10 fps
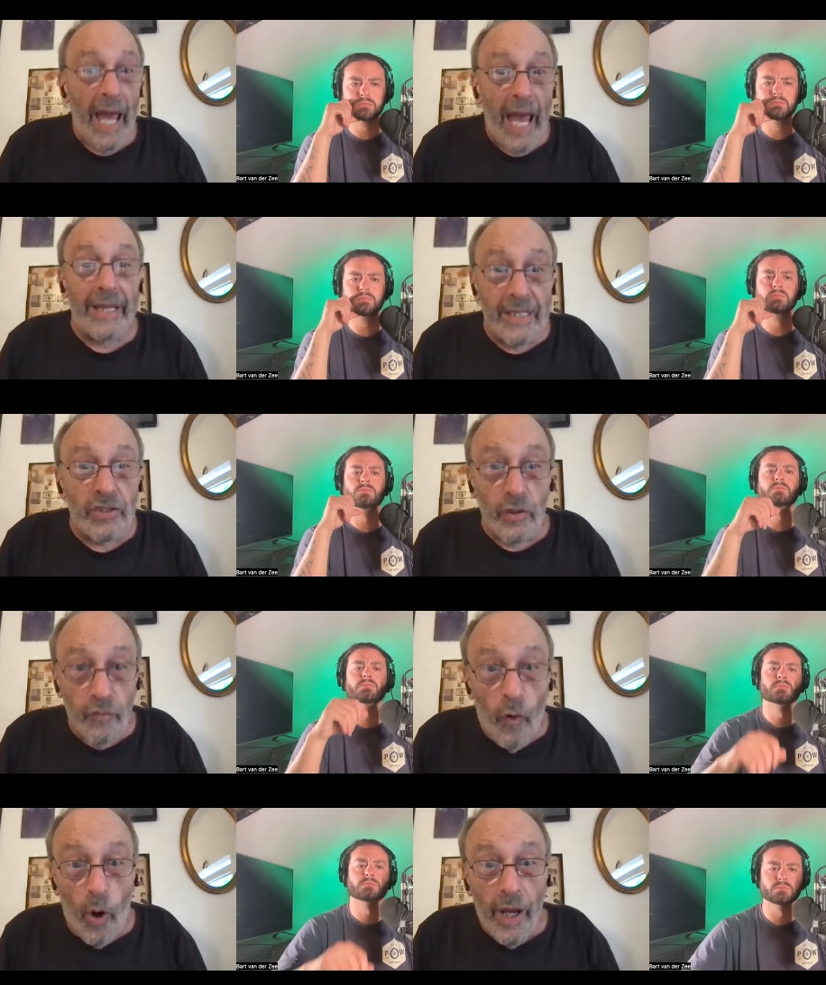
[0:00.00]
Speaker 1: at the
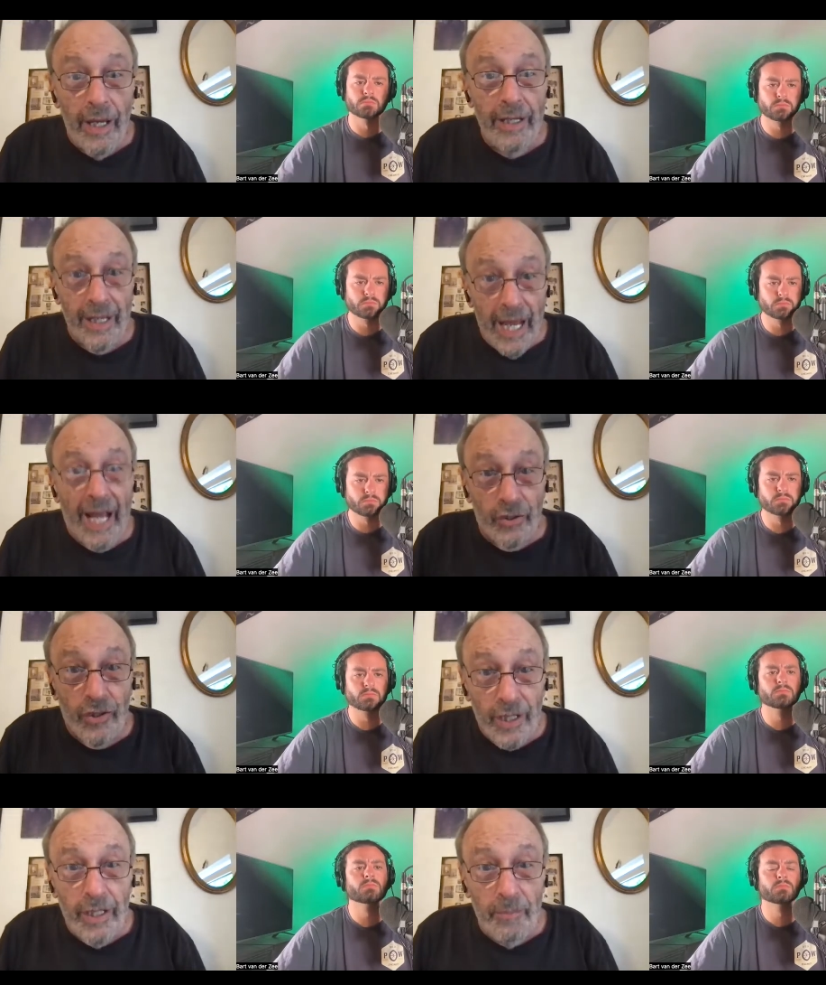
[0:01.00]
Savoy
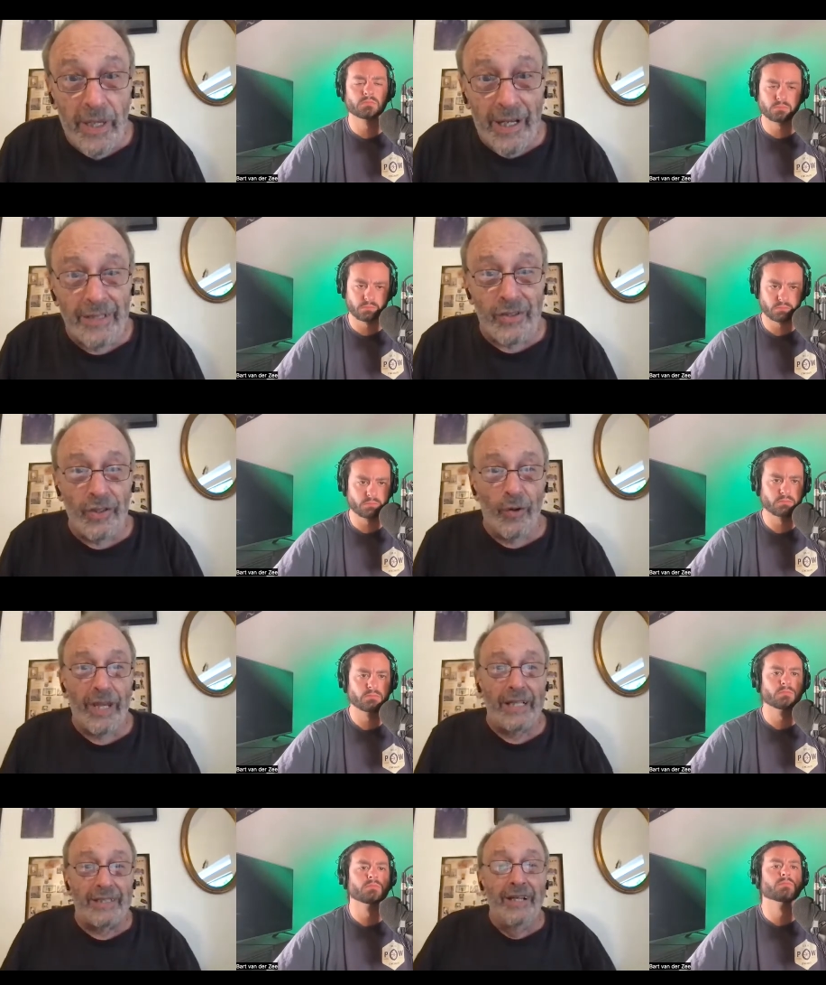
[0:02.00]
naturally because you know
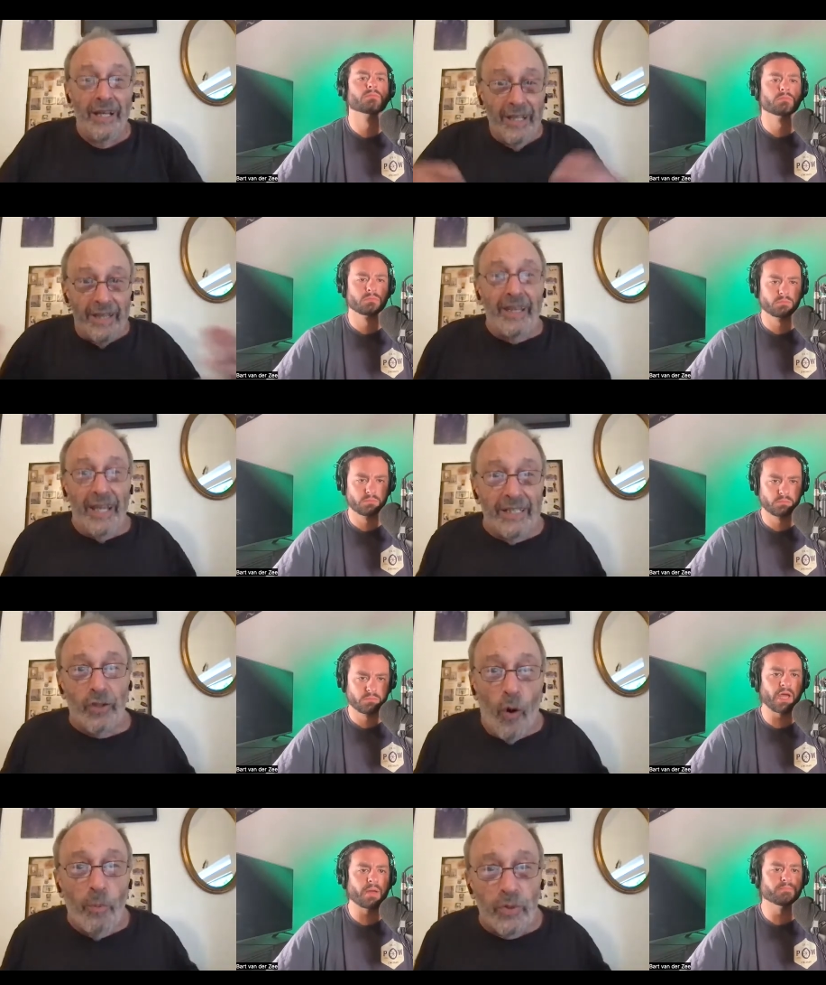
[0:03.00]
that's
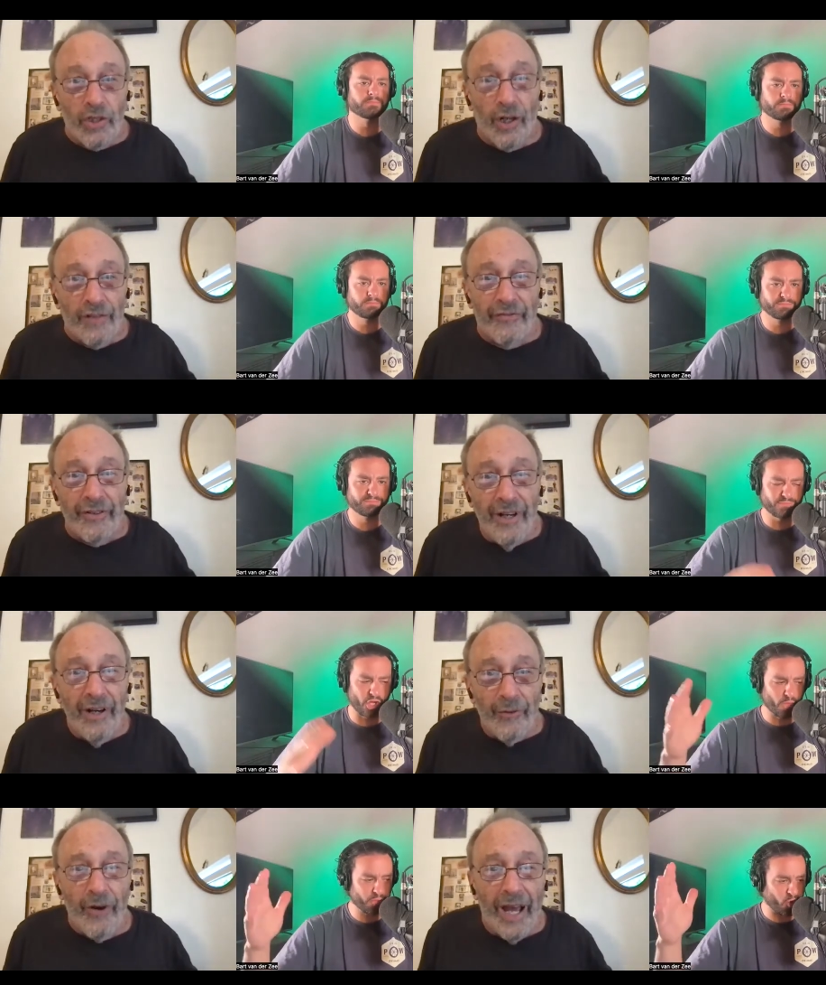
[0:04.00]
his yeah. home turf,
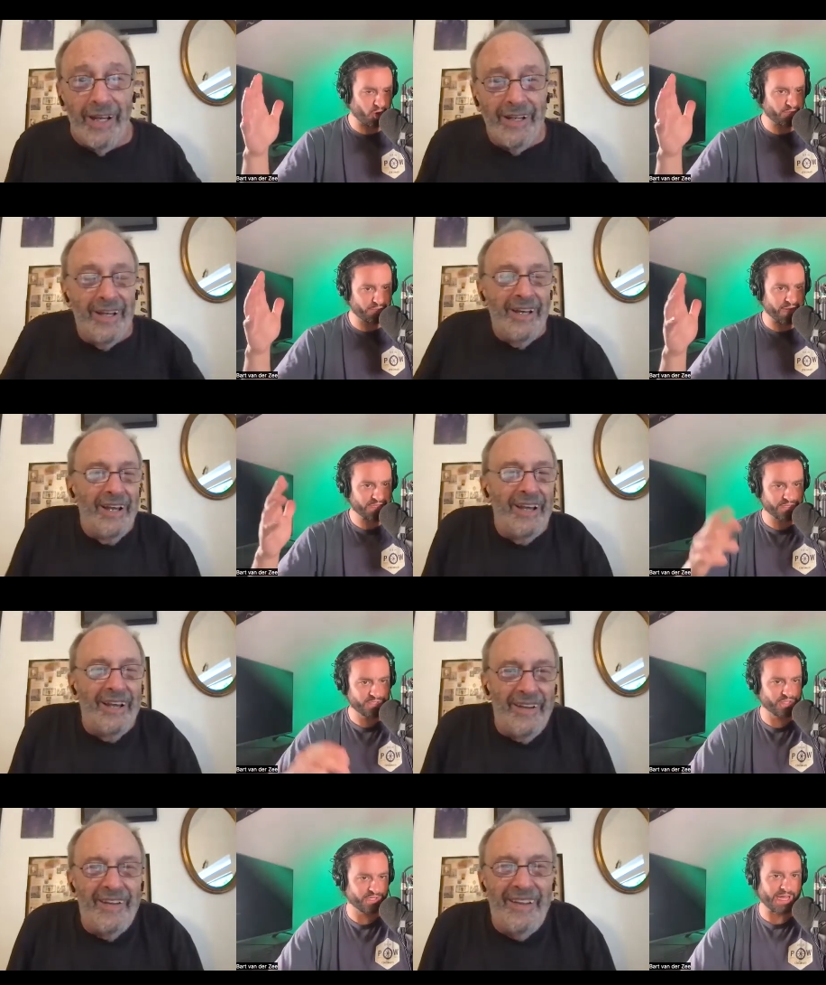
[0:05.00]
home court right?
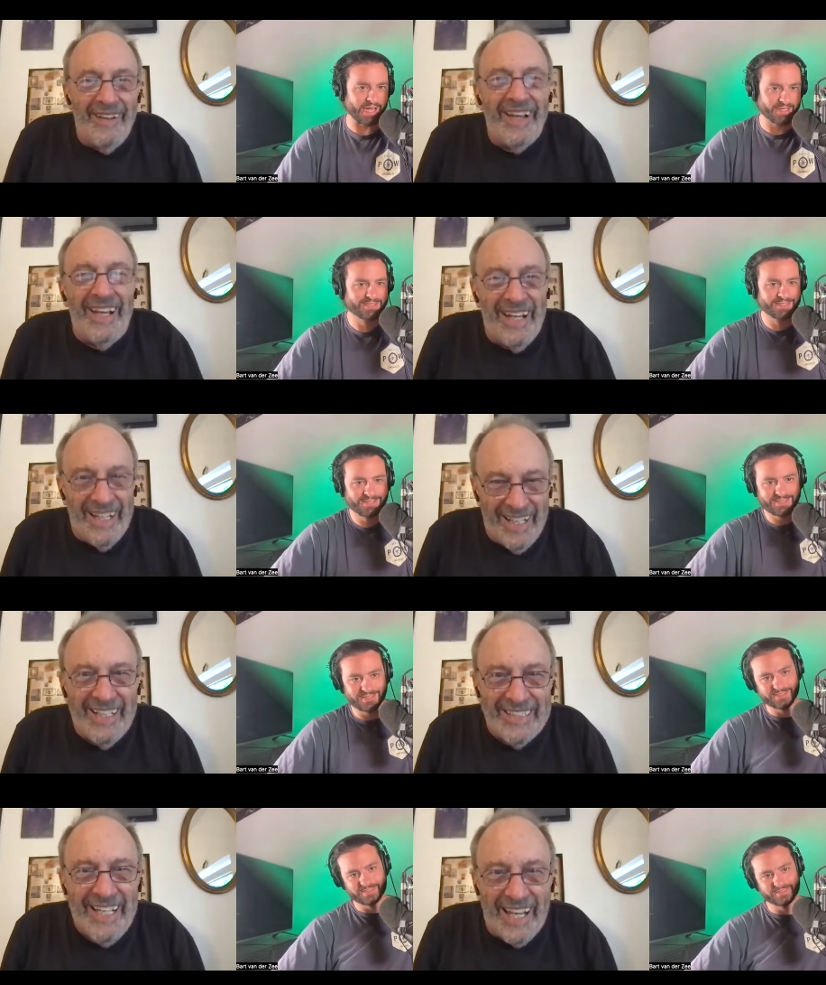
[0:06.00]
Speaker 2: advantage. Yeah,
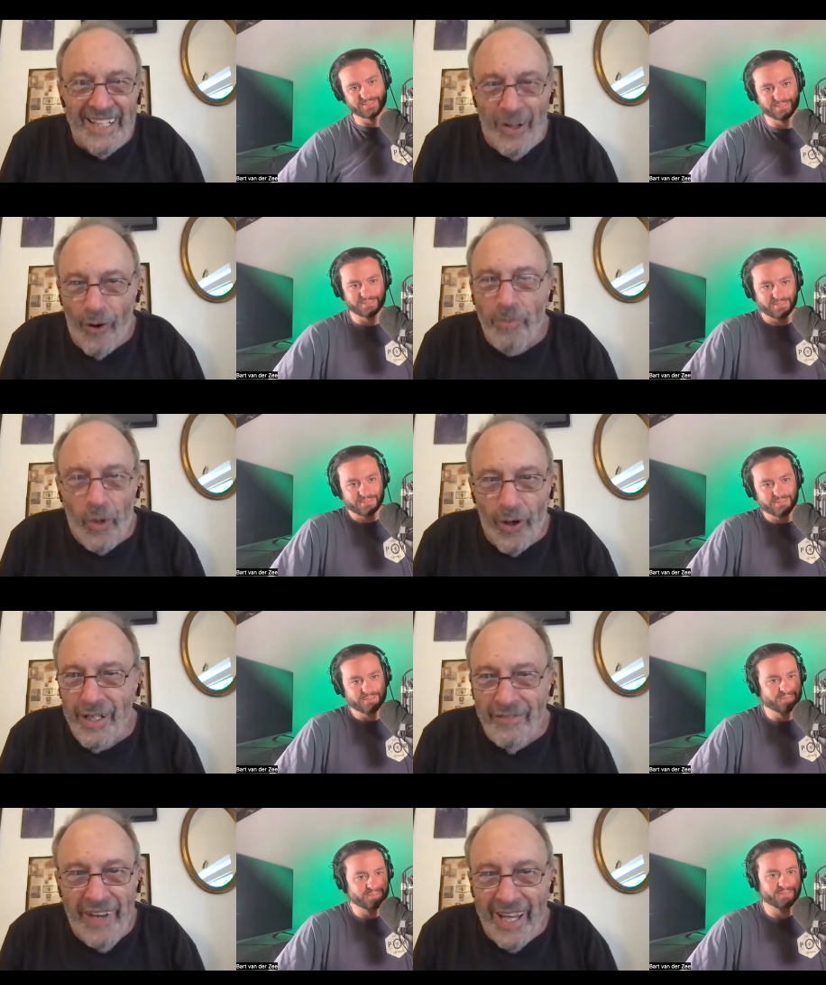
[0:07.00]
Speaker 1: exactly home court
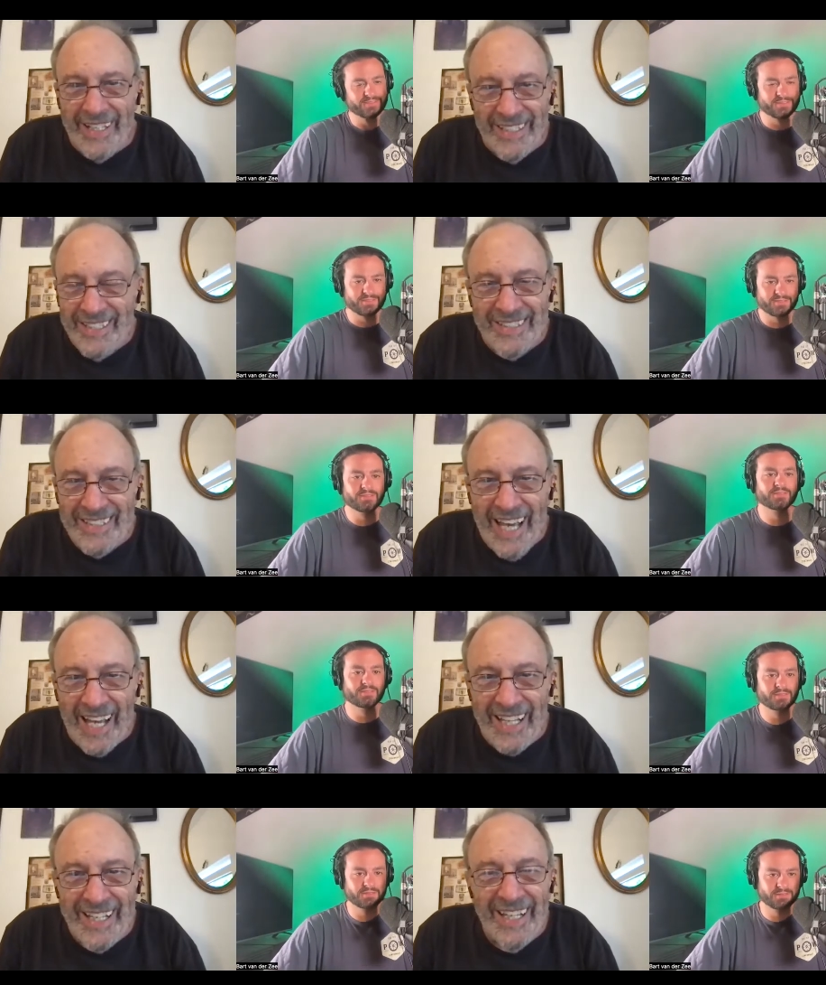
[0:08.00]
advantage
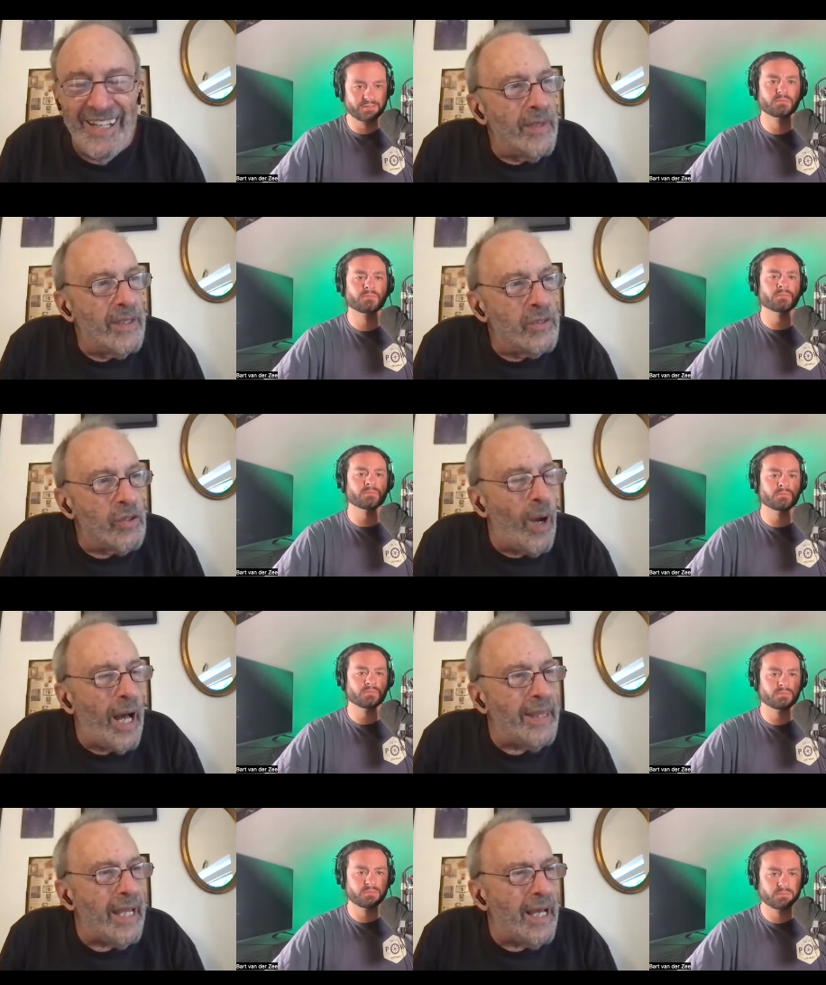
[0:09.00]
exactly hmm. so
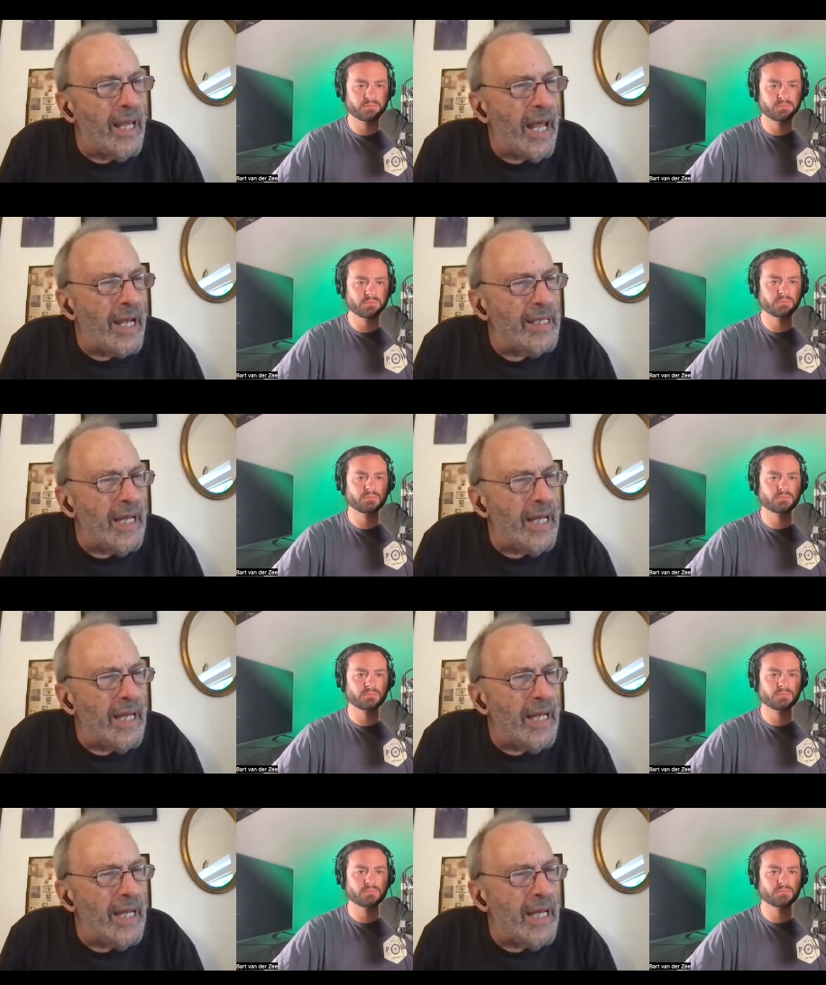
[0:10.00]
i think a lot of